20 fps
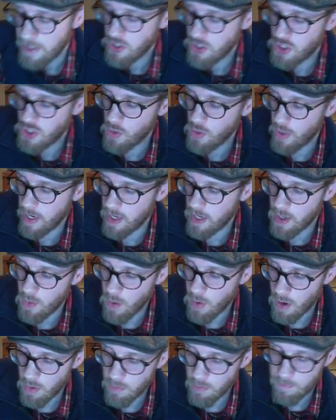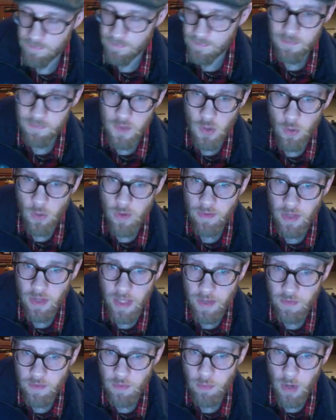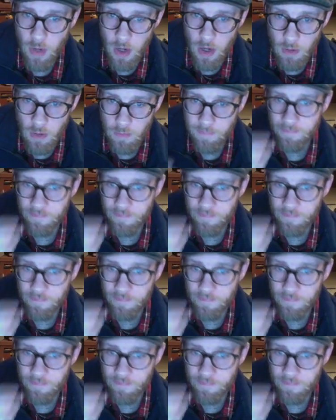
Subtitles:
Do it. You won't. Do you even lift, bro?